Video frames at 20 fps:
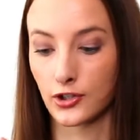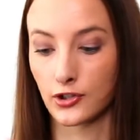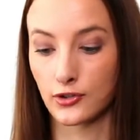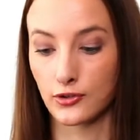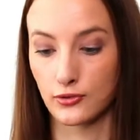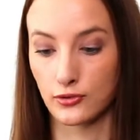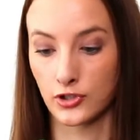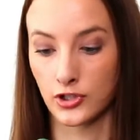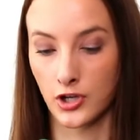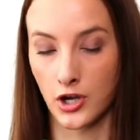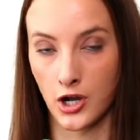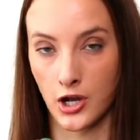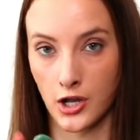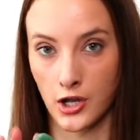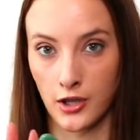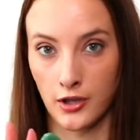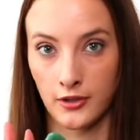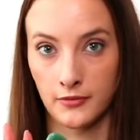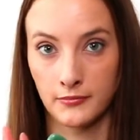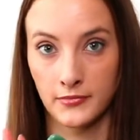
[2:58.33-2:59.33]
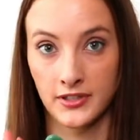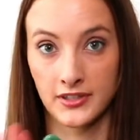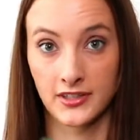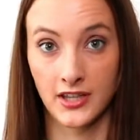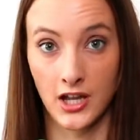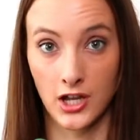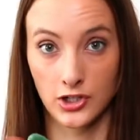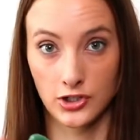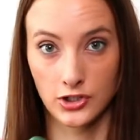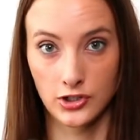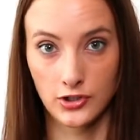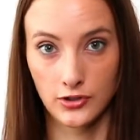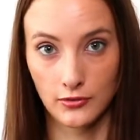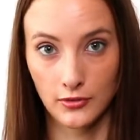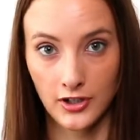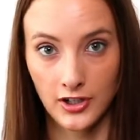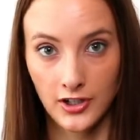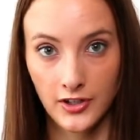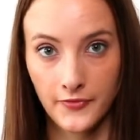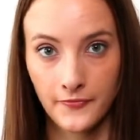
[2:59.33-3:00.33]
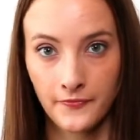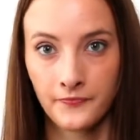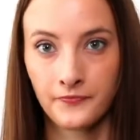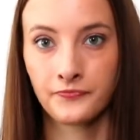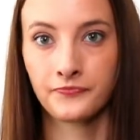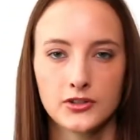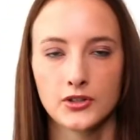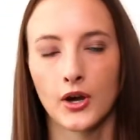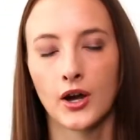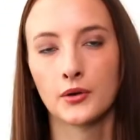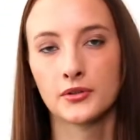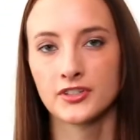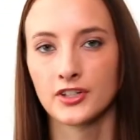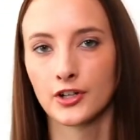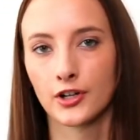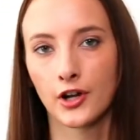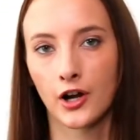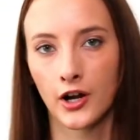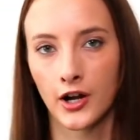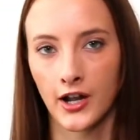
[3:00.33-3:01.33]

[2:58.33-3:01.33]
Gua Sha Massage Tool. So I was in a car